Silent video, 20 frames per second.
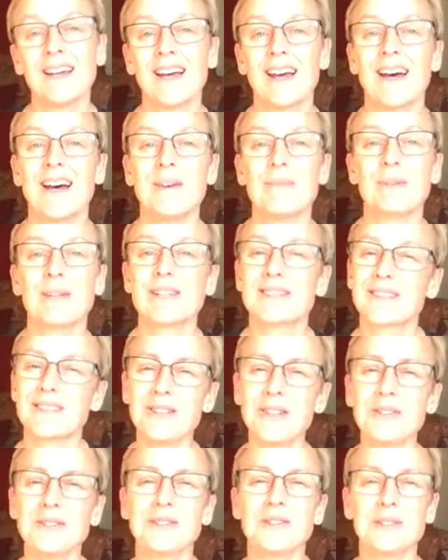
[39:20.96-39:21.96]
um, because there's
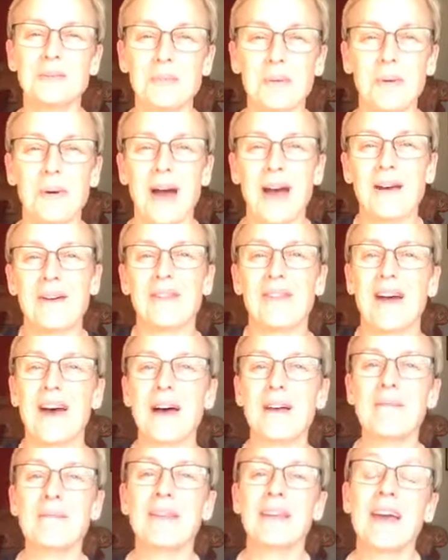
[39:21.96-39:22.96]
lots of support out
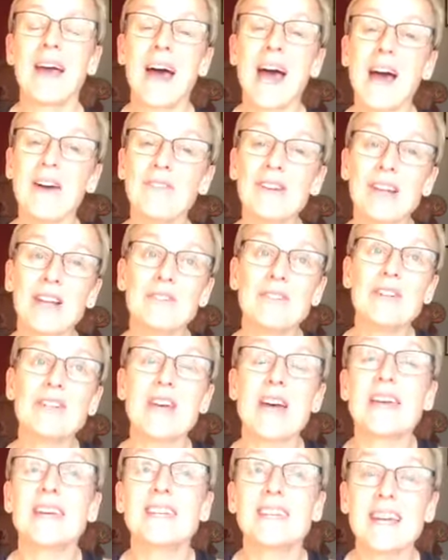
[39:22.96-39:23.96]
there have a lovely
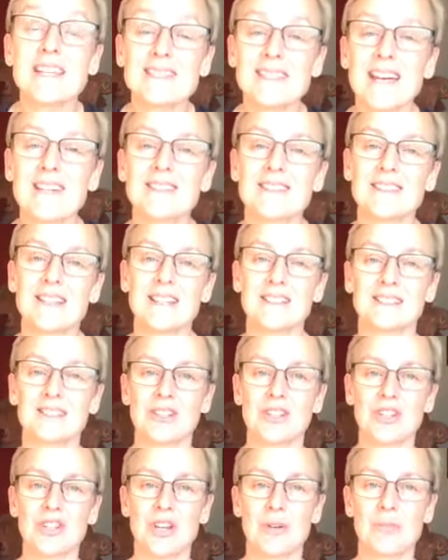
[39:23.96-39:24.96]
day. Get out in that
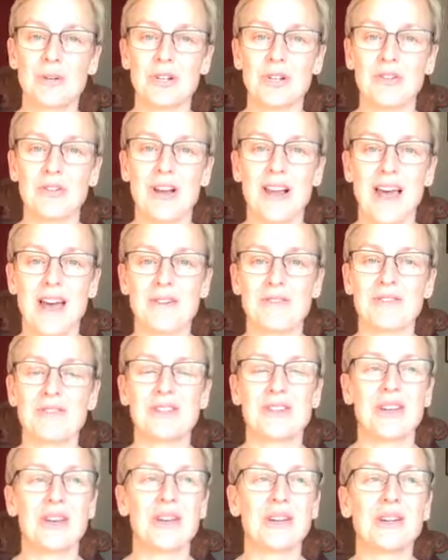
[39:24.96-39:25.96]
sunshine when you're allowed
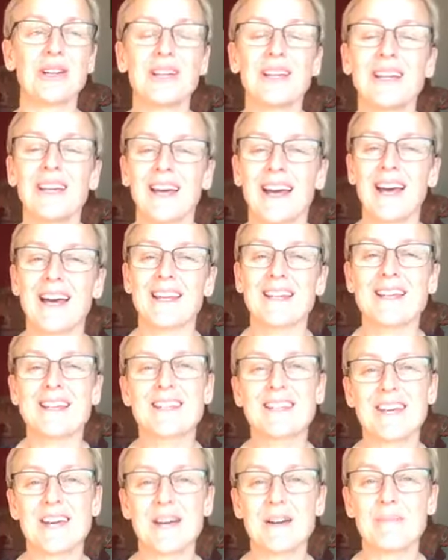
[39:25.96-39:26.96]
to. And
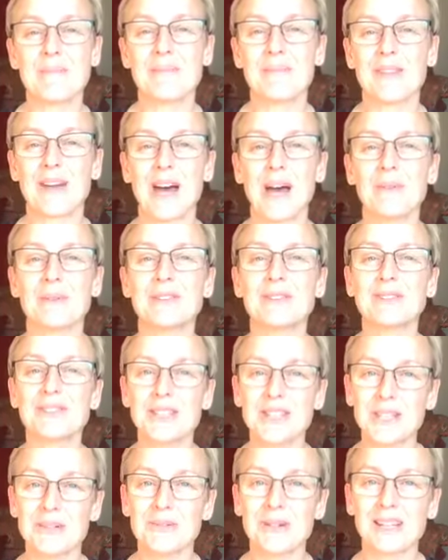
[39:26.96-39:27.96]
um, I will see
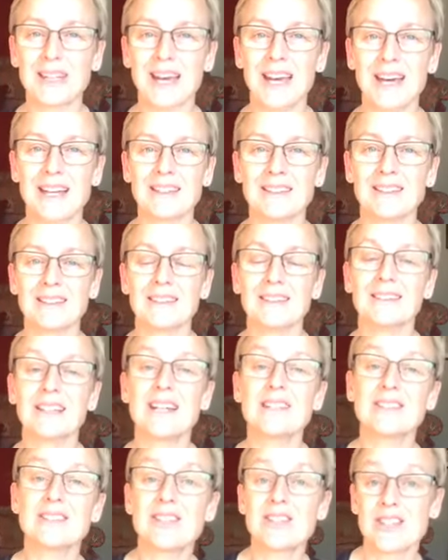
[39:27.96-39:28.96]
you again
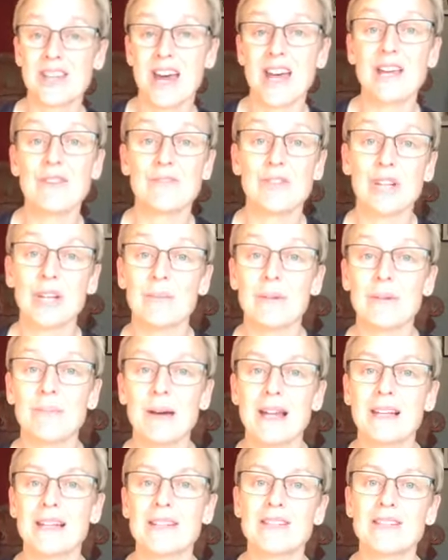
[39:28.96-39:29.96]
later today. If you're coming
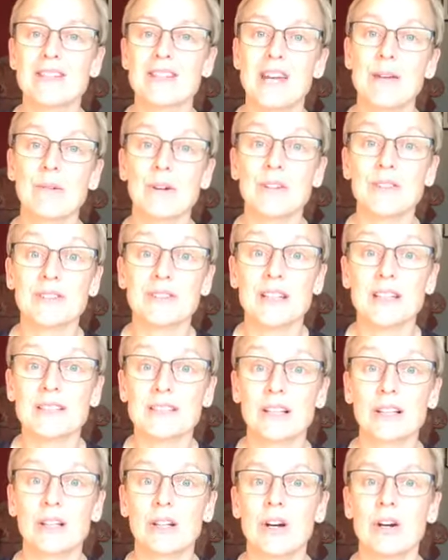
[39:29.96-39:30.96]
back later today, we've got a six
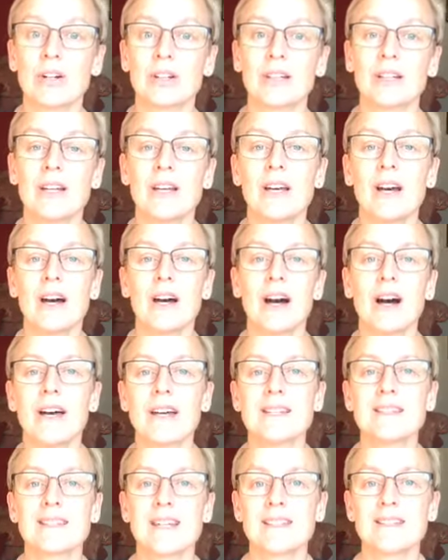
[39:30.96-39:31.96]
o'clock high
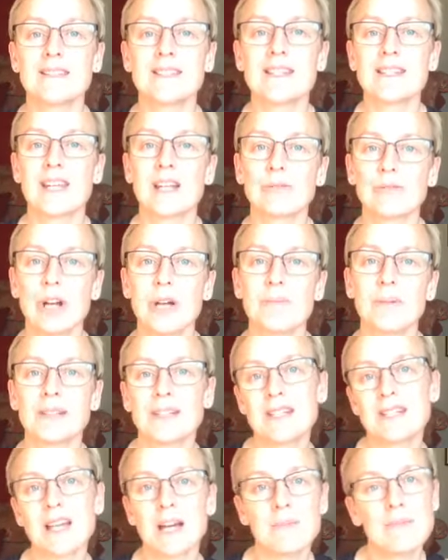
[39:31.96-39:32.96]
intensity aerobic
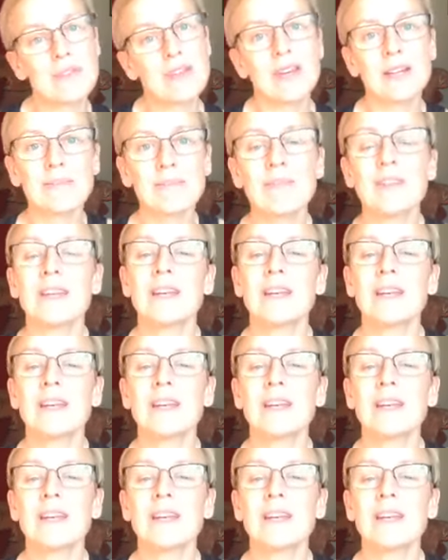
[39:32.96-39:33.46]
type thing.